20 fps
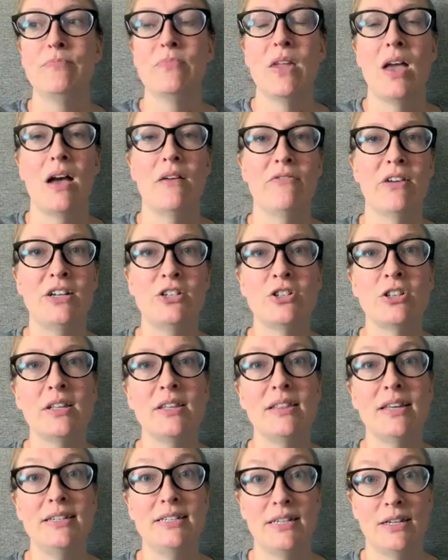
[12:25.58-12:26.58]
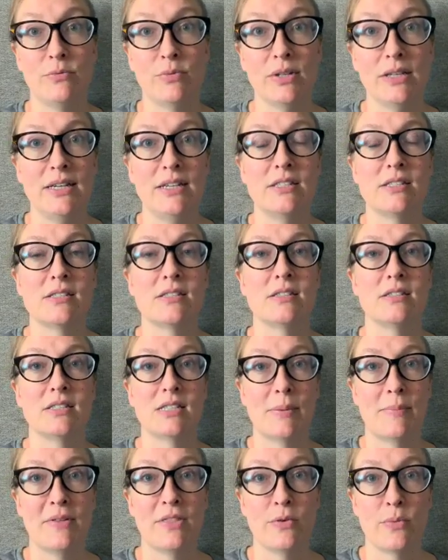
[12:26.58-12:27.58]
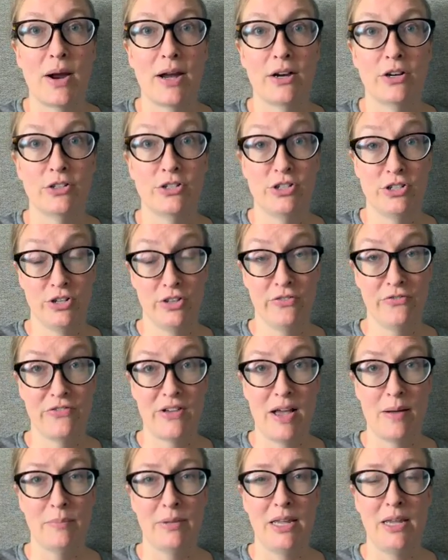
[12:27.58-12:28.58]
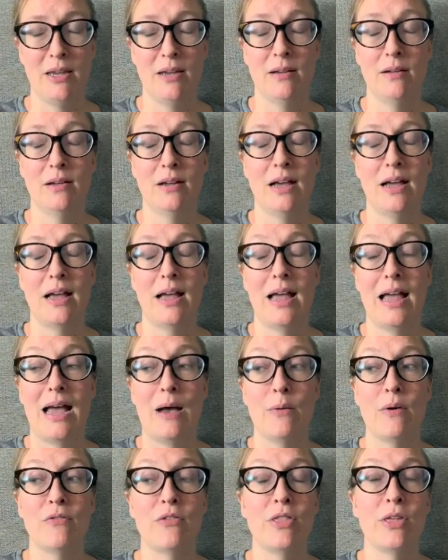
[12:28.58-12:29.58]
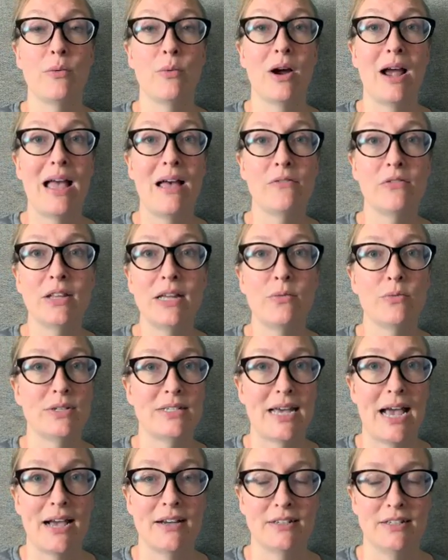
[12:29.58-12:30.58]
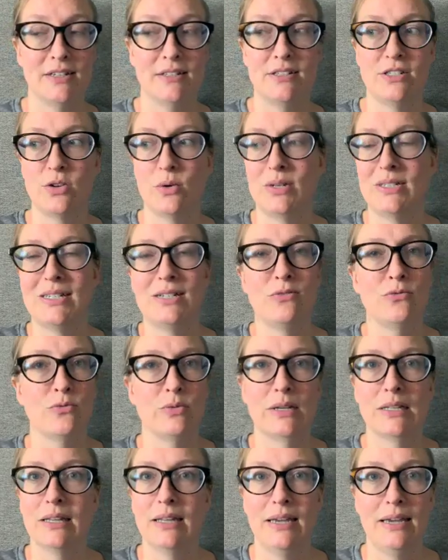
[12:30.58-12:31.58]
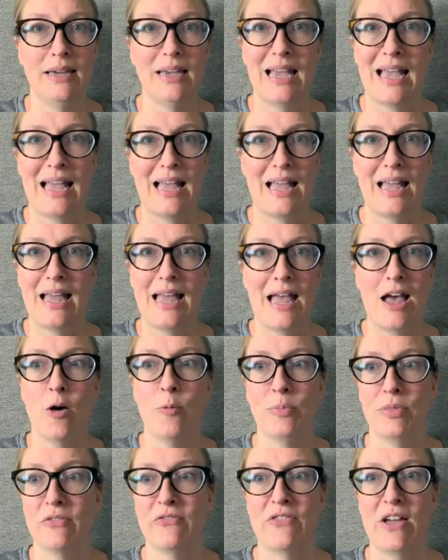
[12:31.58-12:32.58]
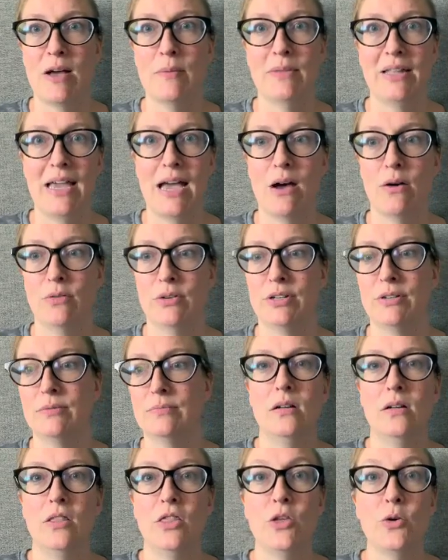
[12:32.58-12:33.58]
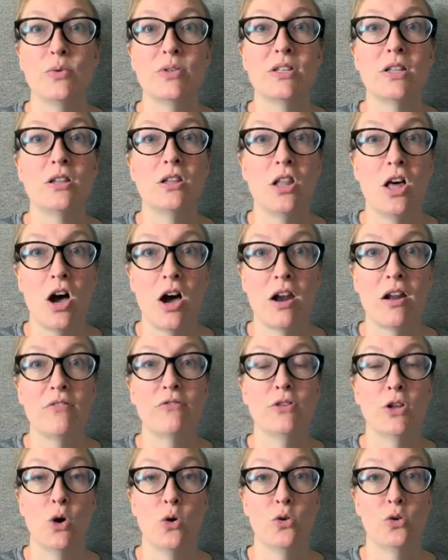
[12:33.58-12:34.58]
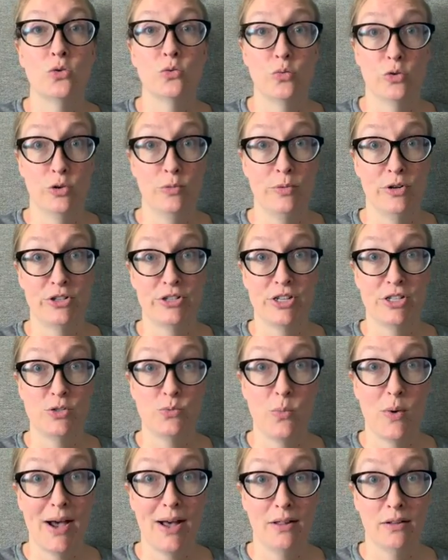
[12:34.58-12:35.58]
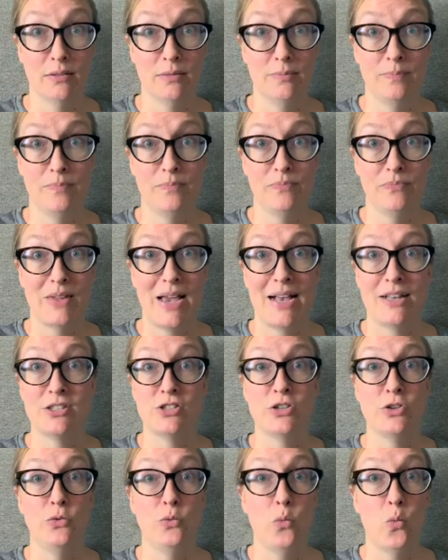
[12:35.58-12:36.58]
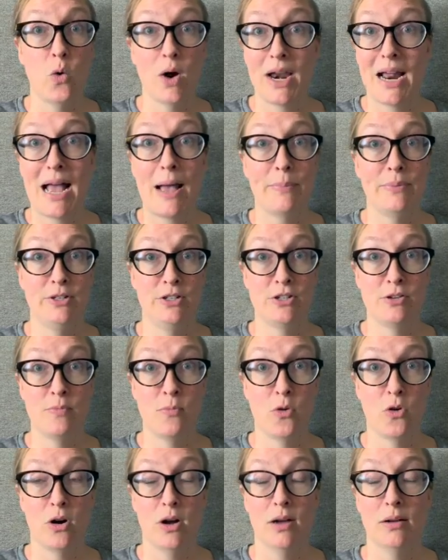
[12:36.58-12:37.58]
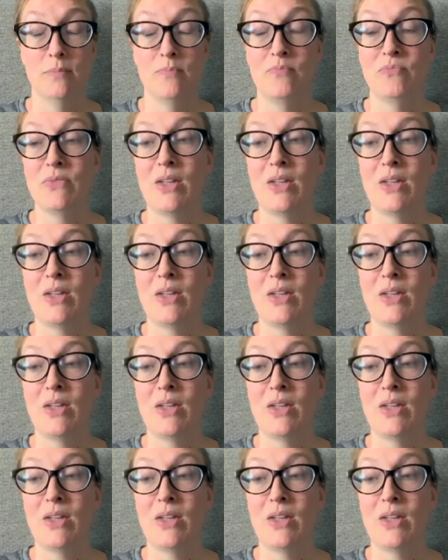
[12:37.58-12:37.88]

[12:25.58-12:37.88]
Eventually, they did release some of the records to the family. However, they were heavily redacted, so it didn't really help the family out. There was a lot of local rumors as well as to what happened to Maura.